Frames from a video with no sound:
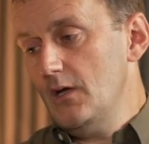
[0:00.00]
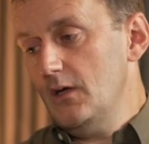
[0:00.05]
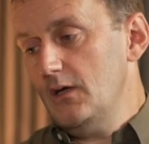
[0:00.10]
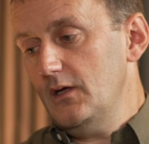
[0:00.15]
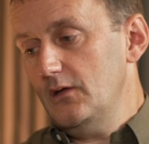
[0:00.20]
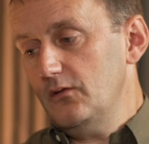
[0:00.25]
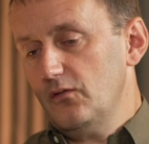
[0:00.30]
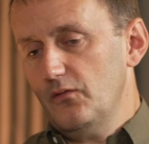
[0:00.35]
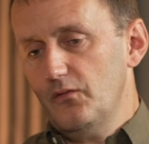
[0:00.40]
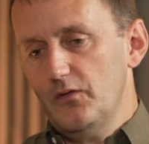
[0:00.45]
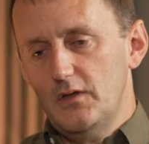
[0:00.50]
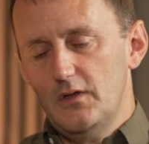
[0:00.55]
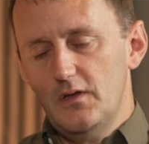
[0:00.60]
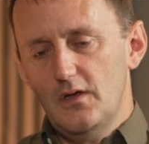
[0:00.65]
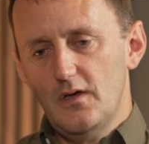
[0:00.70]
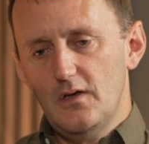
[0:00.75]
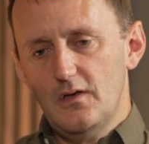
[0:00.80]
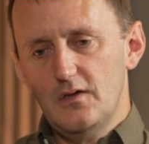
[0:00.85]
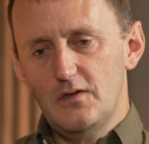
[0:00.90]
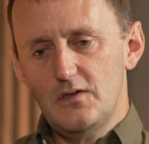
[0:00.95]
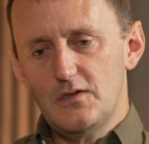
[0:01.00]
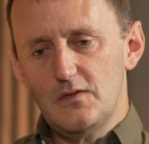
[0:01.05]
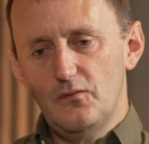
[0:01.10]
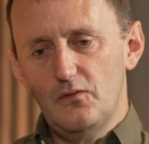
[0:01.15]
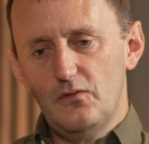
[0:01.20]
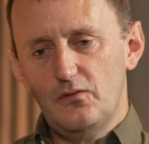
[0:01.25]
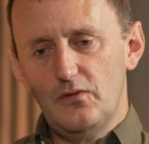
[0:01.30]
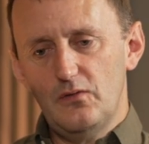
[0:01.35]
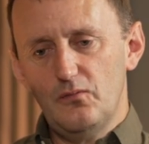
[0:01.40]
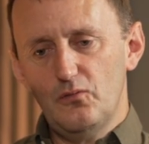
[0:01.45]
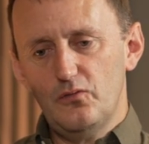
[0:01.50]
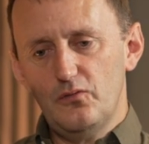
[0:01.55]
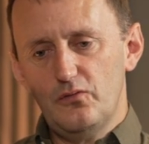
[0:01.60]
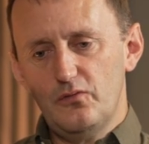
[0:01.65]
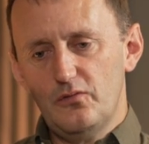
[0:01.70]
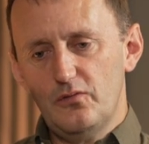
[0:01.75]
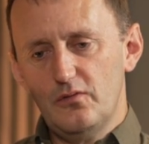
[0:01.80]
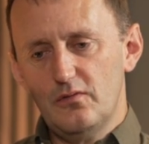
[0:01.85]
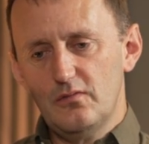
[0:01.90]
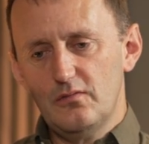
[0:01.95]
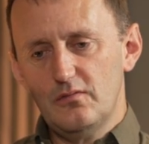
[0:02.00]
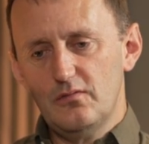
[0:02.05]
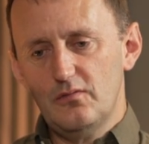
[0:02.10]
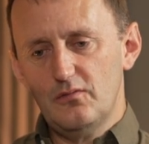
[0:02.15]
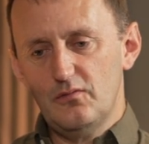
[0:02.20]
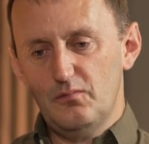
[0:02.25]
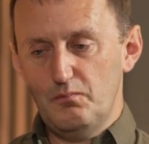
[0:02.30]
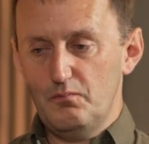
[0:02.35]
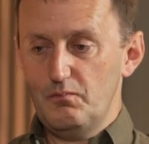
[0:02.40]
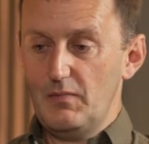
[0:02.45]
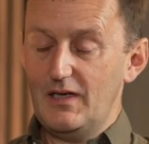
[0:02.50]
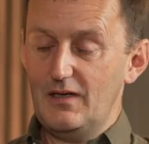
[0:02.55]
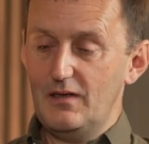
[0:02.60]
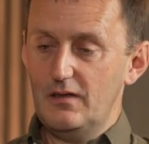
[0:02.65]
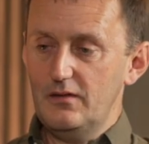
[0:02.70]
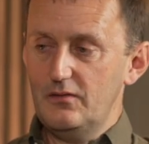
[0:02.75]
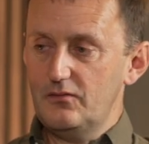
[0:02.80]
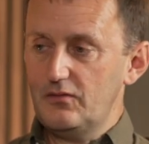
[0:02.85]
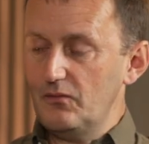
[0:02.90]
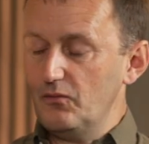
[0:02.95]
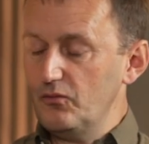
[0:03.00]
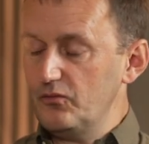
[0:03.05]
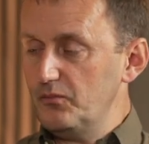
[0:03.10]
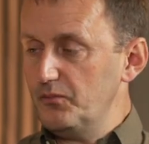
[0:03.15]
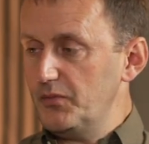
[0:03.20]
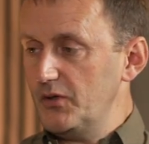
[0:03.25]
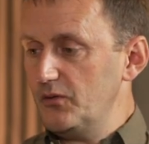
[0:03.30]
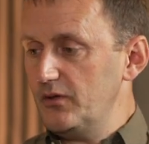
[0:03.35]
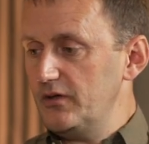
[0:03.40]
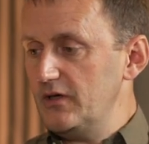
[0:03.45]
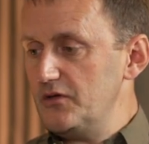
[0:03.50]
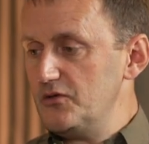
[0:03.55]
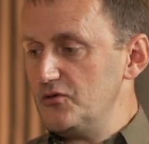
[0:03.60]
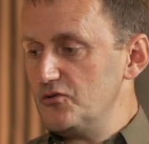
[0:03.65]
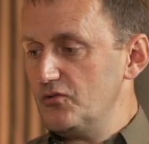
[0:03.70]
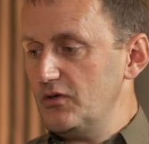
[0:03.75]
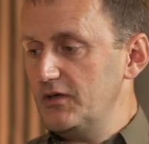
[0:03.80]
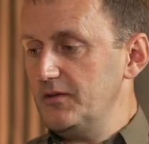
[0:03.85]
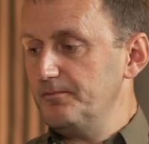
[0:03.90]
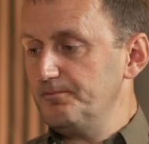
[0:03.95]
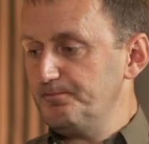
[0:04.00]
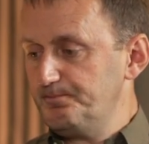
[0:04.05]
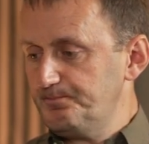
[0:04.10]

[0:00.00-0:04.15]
into the civils, mainly civils and building industry.